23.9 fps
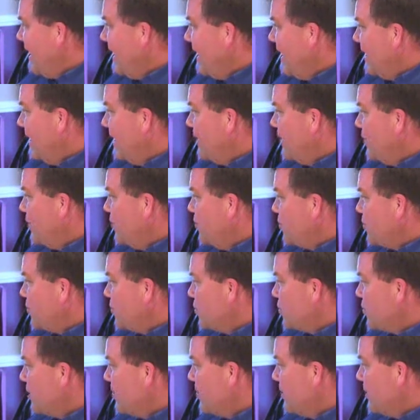And those
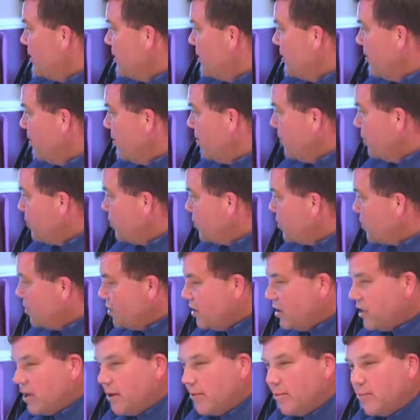are some of the
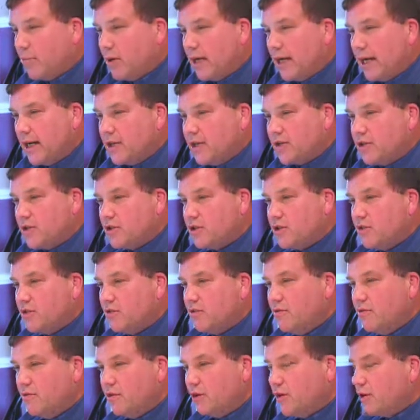most complex
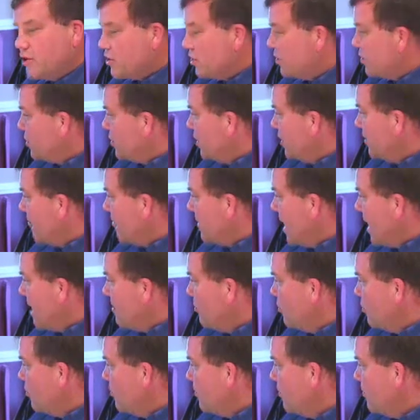verses in the
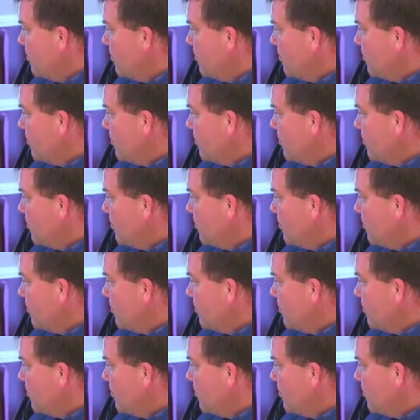Bible.